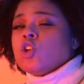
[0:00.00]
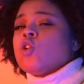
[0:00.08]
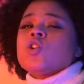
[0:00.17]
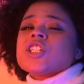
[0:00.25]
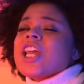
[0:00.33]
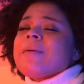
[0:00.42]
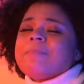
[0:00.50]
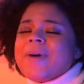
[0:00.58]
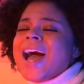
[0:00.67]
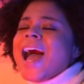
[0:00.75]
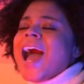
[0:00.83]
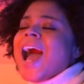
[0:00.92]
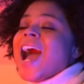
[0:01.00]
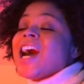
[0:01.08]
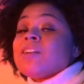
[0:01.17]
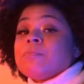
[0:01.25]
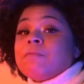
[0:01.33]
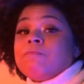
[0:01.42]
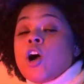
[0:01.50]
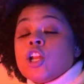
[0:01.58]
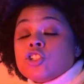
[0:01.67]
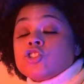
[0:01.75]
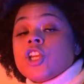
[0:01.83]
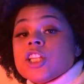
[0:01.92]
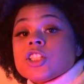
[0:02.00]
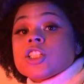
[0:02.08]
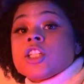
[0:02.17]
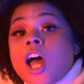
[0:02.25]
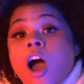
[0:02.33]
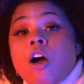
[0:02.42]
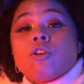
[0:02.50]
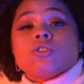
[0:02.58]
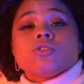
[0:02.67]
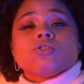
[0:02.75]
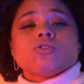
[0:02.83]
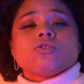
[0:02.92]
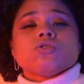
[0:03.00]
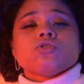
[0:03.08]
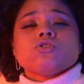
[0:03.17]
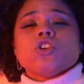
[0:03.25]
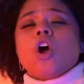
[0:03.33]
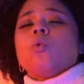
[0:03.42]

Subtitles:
Use your mouth before the chance is lost.